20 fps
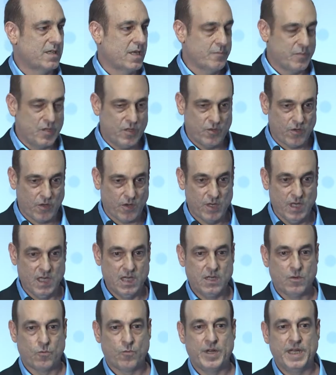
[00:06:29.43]
computer
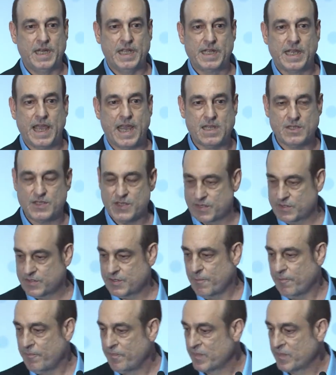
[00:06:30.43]
reading cases.